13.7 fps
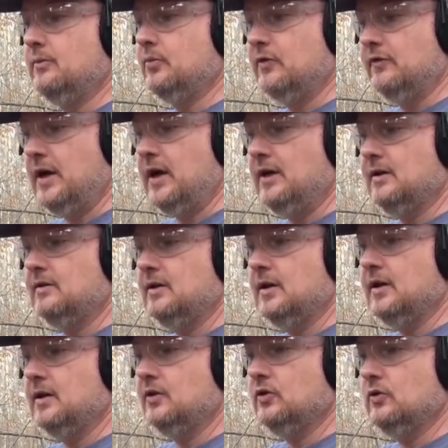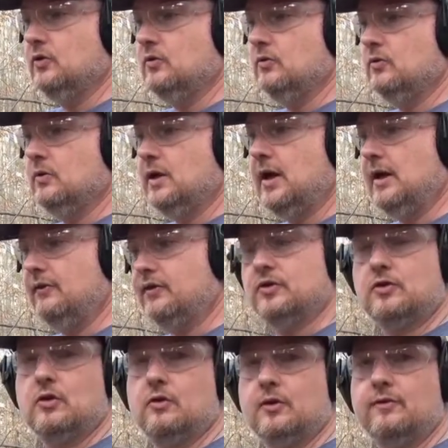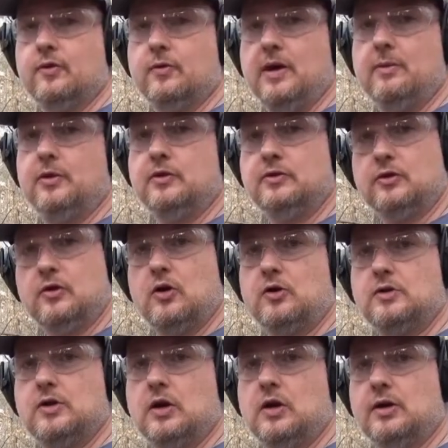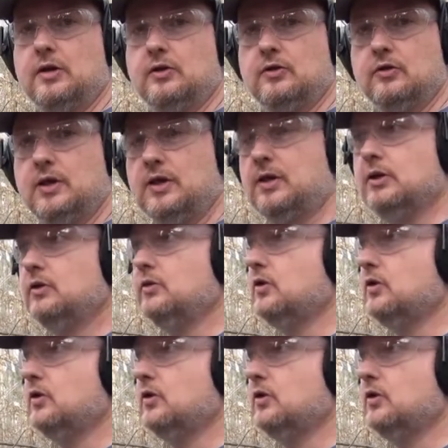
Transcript: provided that you have control of the weapon, you're on target, and you're hitting your